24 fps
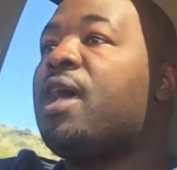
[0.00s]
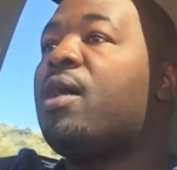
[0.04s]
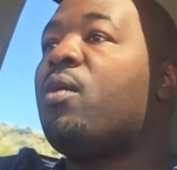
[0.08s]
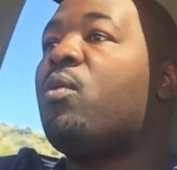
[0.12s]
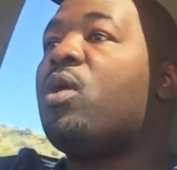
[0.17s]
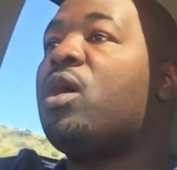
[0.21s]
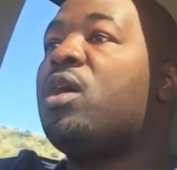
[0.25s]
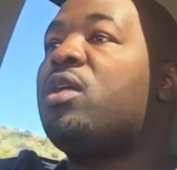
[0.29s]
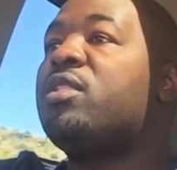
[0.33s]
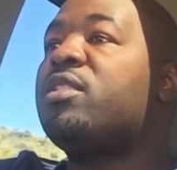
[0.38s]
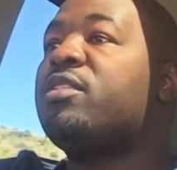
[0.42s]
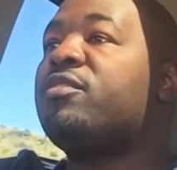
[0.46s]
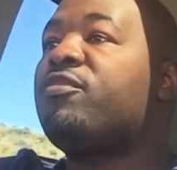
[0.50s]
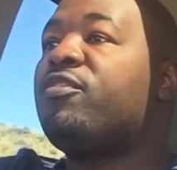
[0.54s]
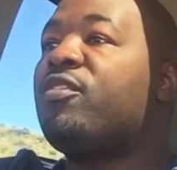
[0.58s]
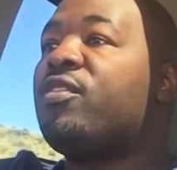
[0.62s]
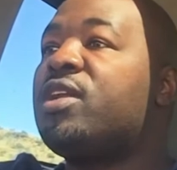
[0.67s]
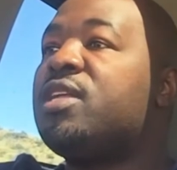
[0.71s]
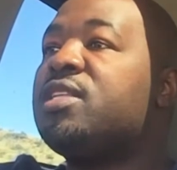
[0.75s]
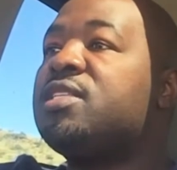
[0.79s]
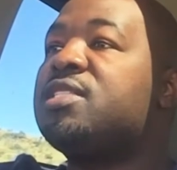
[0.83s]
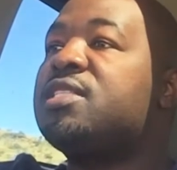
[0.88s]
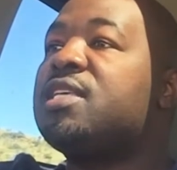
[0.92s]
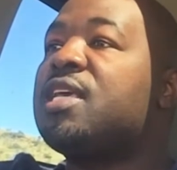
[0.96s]
Well, the
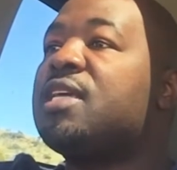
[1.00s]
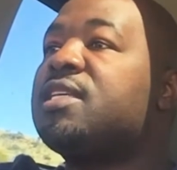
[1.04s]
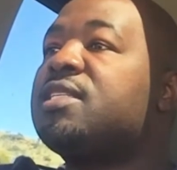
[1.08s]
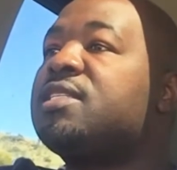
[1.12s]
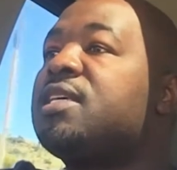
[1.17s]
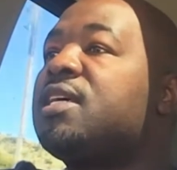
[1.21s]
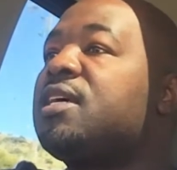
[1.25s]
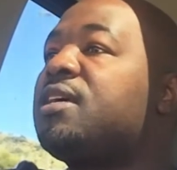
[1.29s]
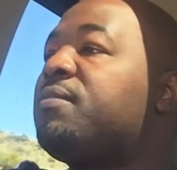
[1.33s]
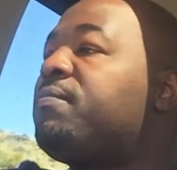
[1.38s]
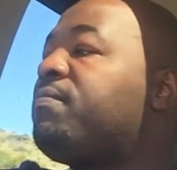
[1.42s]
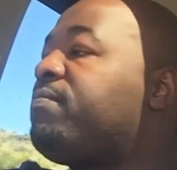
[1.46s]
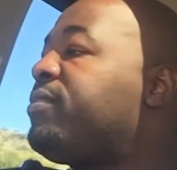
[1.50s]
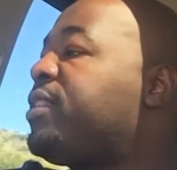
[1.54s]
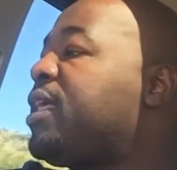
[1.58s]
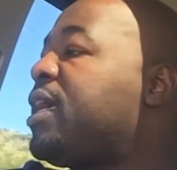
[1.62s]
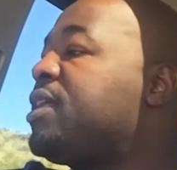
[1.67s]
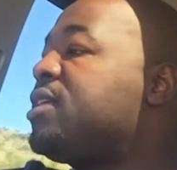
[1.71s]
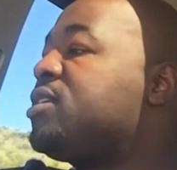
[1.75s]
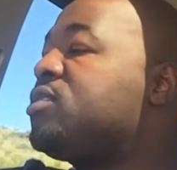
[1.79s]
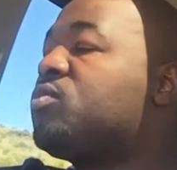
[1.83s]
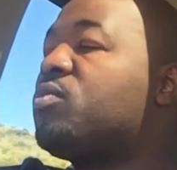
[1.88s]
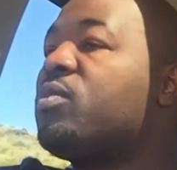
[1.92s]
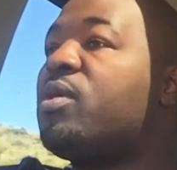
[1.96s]
foreign sector,
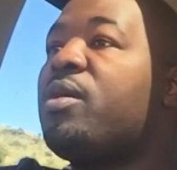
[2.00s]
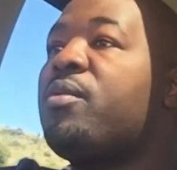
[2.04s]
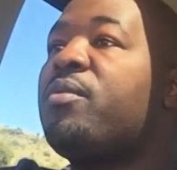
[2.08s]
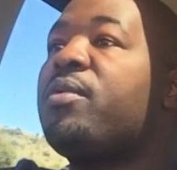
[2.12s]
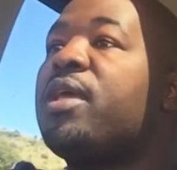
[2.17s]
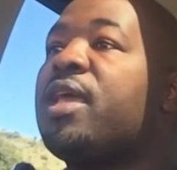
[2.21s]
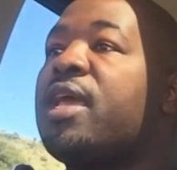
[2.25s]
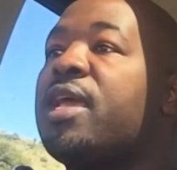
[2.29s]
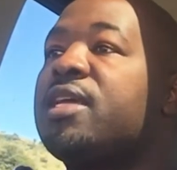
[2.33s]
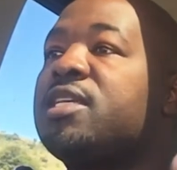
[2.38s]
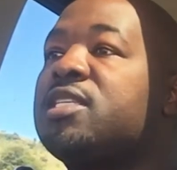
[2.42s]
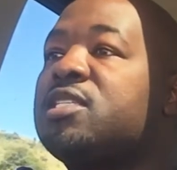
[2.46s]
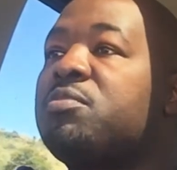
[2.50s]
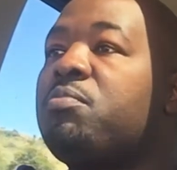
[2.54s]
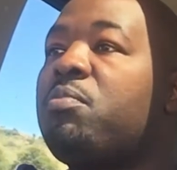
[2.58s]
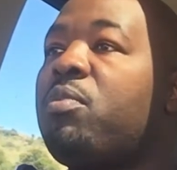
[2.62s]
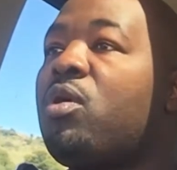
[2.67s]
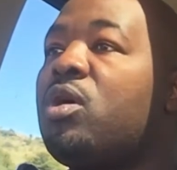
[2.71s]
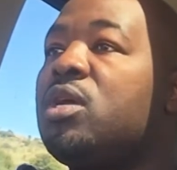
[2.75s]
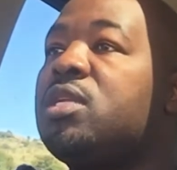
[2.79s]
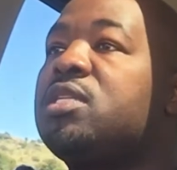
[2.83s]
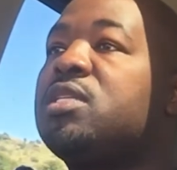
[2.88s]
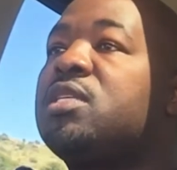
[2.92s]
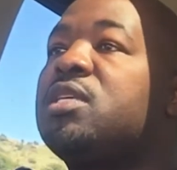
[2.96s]
that is where we
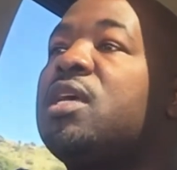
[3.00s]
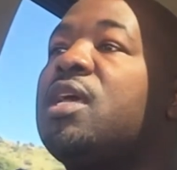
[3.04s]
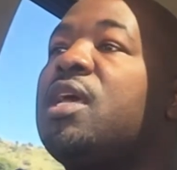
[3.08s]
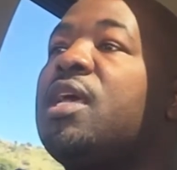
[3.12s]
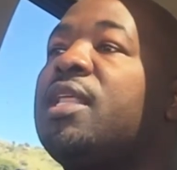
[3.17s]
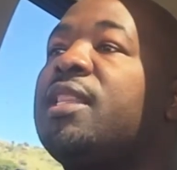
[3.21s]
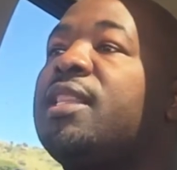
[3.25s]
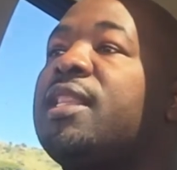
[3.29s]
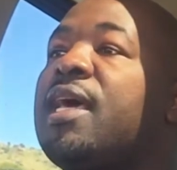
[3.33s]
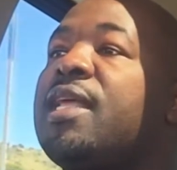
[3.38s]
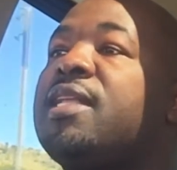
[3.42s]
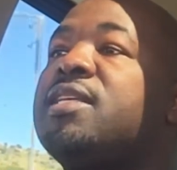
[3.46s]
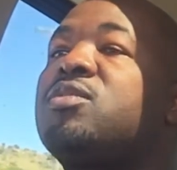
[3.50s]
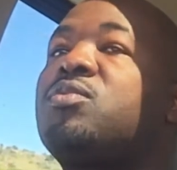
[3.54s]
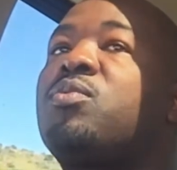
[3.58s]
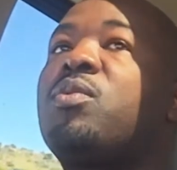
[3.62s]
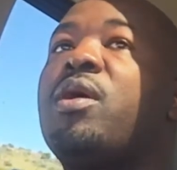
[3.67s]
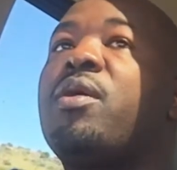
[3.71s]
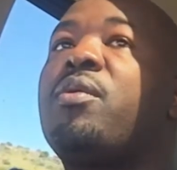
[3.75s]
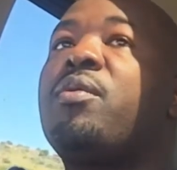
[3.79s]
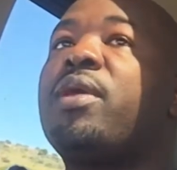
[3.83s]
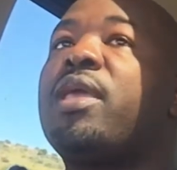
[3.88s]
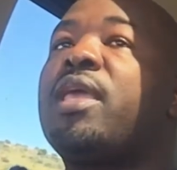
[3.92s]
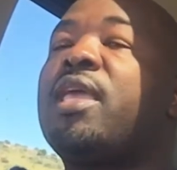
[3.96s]
export, that is
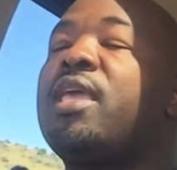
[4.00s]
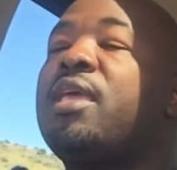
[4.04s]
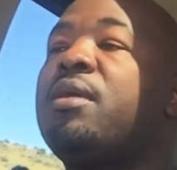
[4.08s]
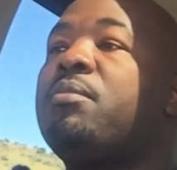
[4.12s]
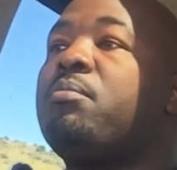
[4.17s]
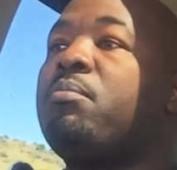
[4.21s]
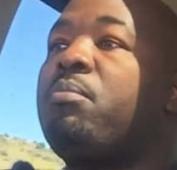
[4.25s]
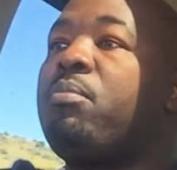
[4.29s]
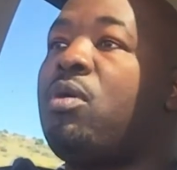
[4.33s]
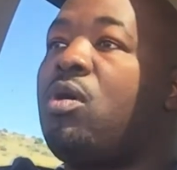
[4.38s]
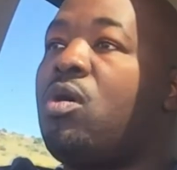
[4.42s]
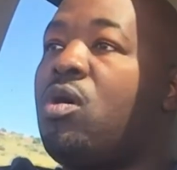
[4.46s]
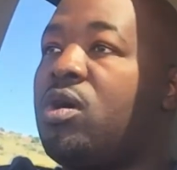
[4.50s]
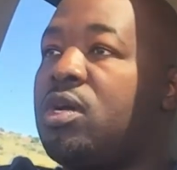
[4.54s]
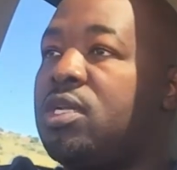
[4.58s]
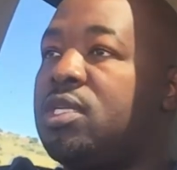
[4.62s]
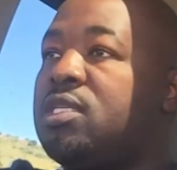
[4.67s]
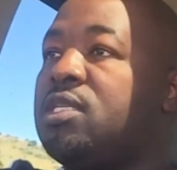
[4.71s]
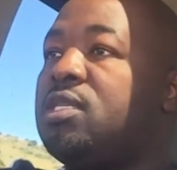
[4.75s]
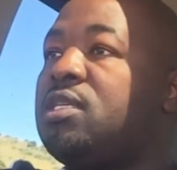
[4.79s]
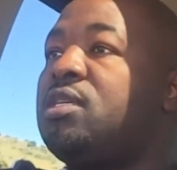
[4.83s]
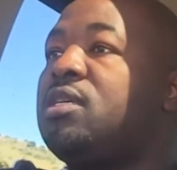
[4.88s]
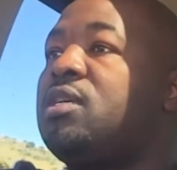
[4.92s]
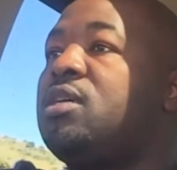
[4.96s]
where we
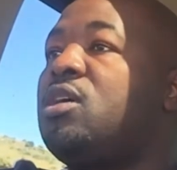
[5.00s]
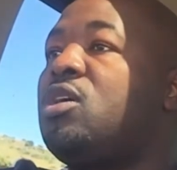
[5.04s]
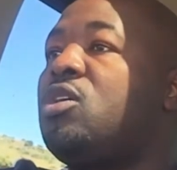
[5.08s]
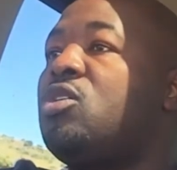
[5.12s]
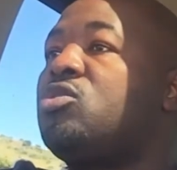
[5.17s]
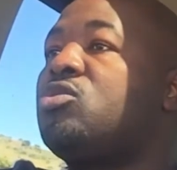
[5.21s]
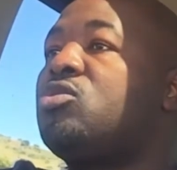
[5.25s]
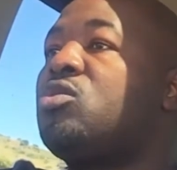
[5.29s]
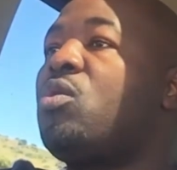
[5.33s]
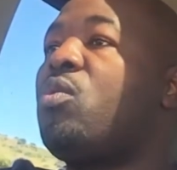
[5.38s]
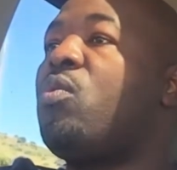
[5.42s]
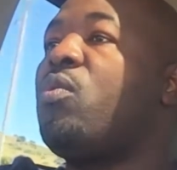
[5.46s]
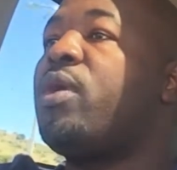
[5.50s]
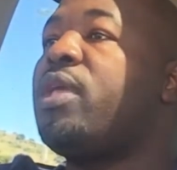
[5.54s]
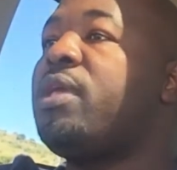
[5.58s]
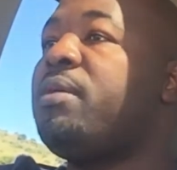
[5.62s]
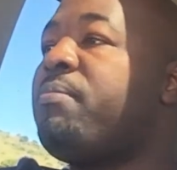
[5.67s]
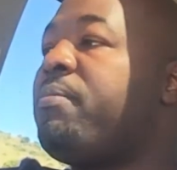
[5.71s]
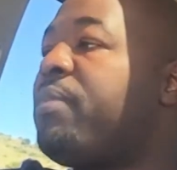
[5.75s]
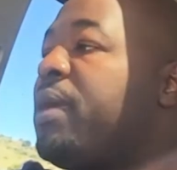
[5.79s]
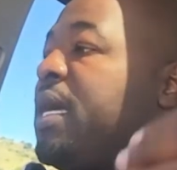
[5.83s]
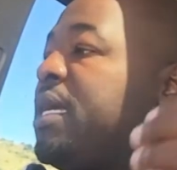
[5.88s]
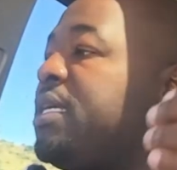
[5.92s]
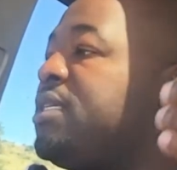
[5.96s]
import. So we
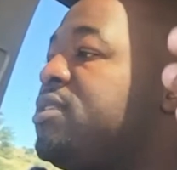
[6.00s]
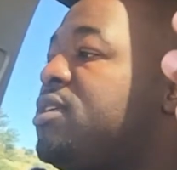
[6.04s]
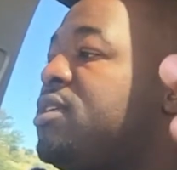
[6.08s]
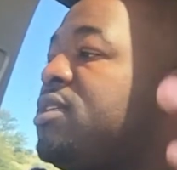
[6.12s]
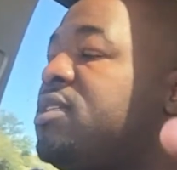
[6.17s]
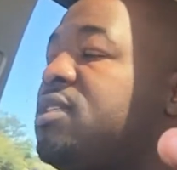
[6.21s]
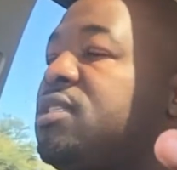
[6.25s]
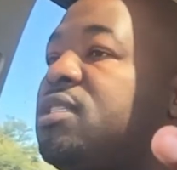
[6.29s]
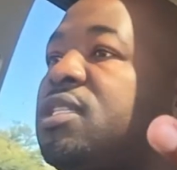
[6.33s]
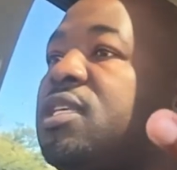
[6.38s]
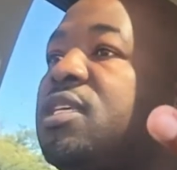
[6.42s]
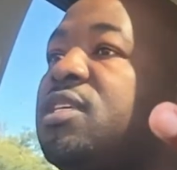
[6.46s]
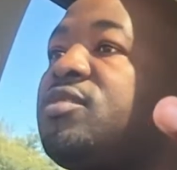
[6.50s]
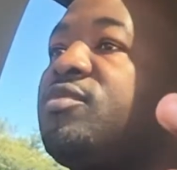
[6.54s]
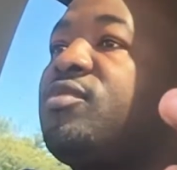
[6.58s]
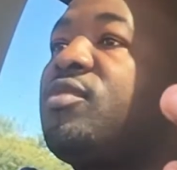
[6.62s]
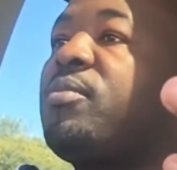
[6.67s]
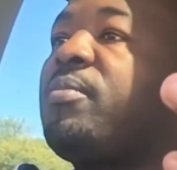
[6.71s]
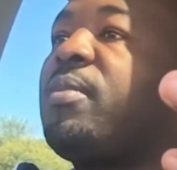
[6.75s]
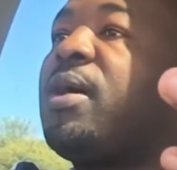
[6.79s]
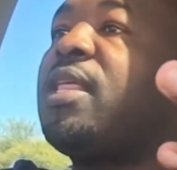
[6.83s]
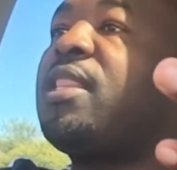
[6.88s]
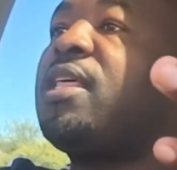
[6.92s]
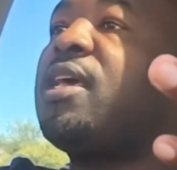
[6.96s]
buy certain things
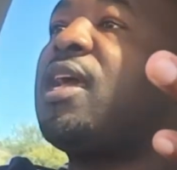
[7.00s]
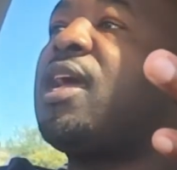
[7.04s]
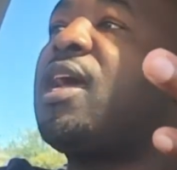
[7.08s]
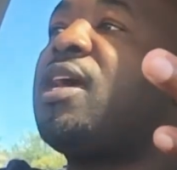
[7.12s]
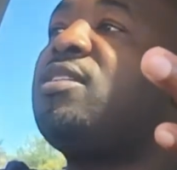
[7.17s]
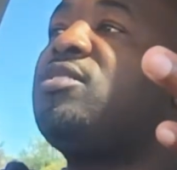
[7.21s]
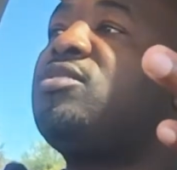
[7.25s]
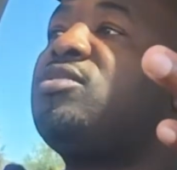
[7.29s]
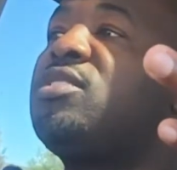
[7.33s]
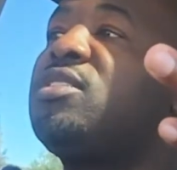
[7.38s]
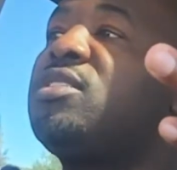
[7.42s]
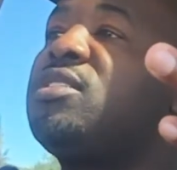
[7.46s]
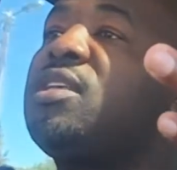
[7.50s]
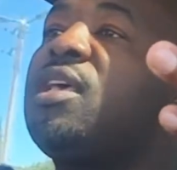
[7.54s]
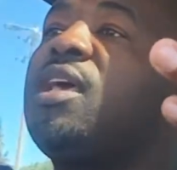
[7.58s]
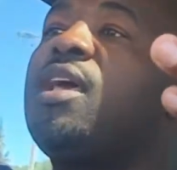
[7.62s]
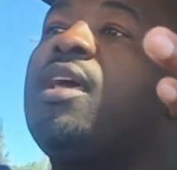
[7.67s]
from other countries,